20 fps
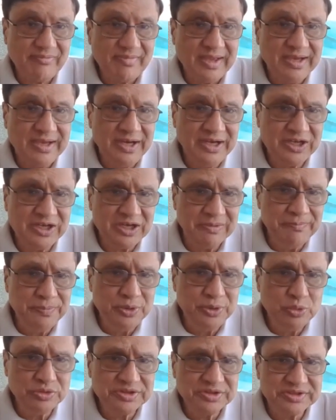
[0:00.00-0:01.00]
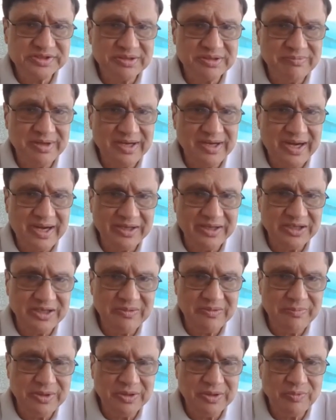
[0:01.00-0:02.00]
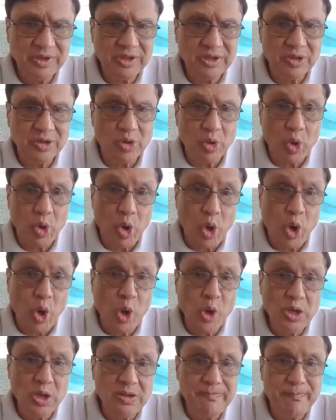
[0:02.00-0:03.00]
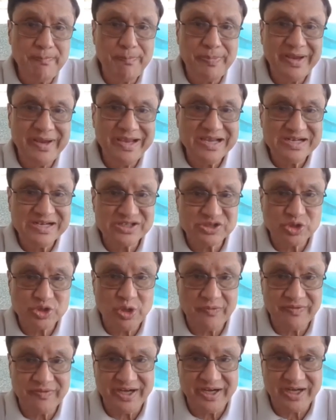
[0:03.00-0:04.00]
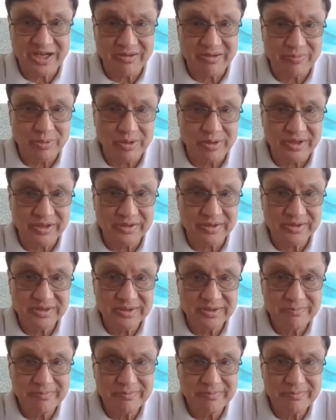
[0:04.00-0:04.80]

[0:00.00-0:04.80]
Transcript: It computes the similarity between all pairs of data points